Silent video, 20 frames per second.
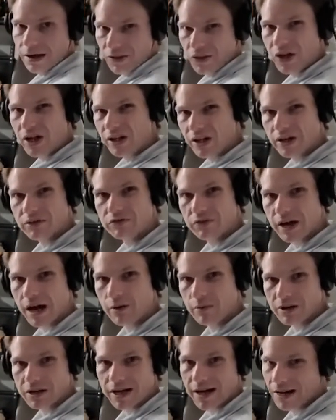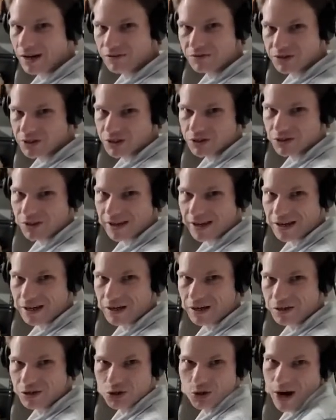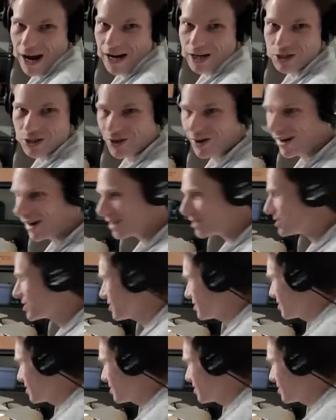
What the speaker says: And then I left that one kind of just like a trash crash.